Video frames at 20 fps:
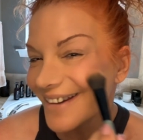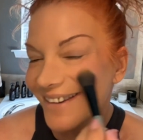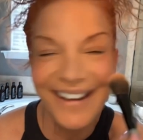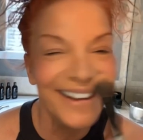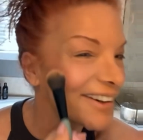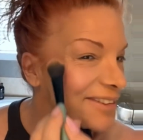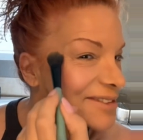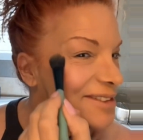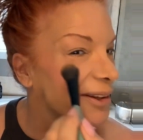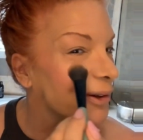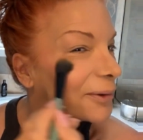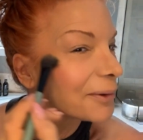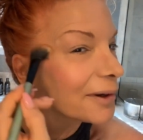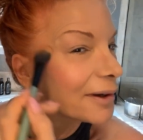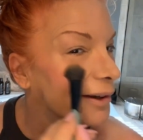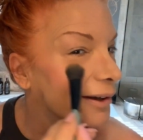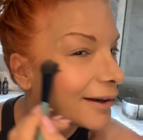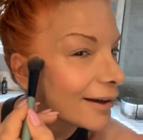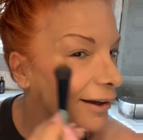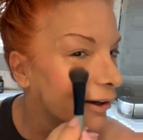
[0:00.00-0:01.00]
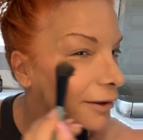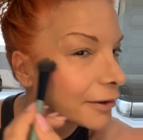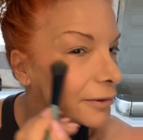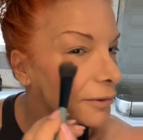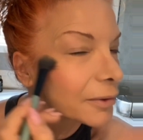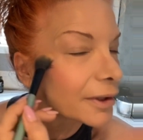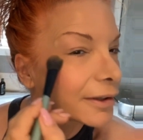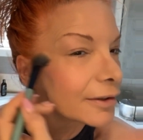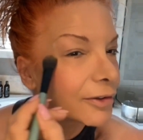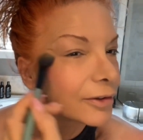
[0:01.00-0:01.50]
there, so we're
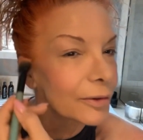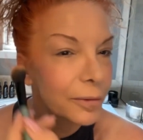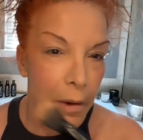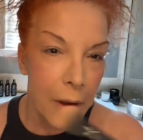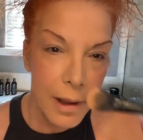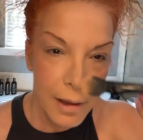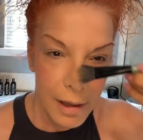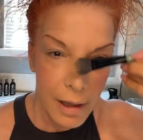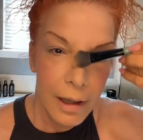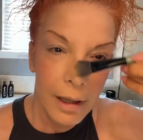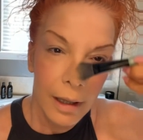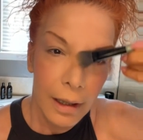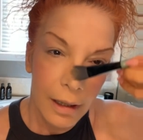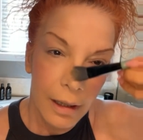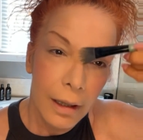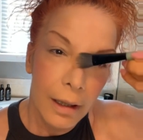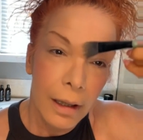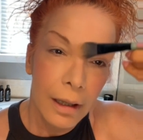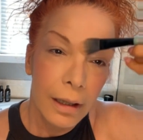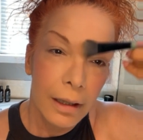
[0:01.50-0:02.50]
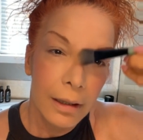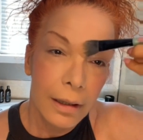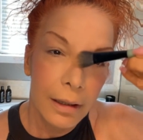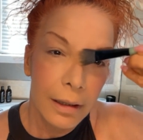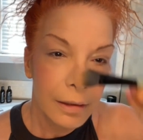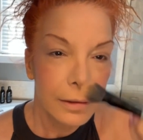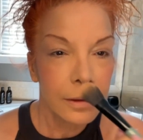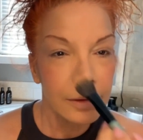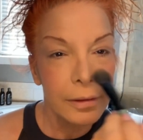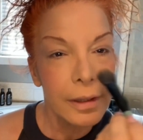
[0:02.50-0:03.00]
gonna do a
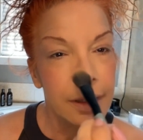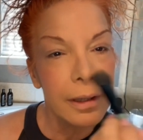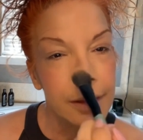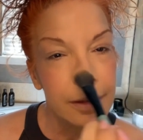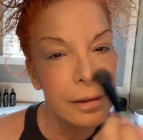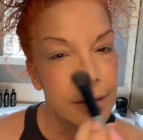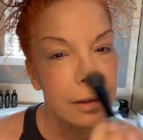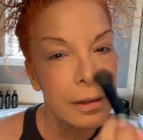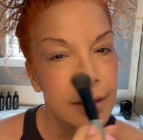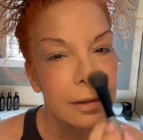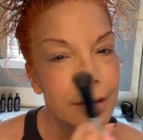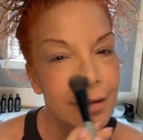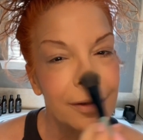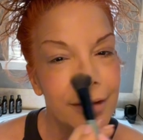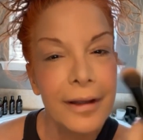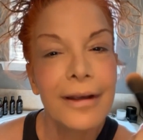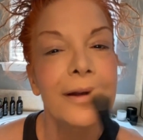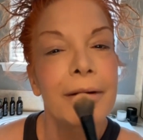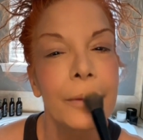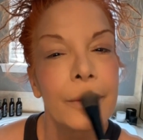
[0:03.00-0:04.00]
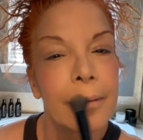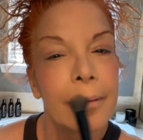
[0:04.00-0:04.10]
little there, a little there.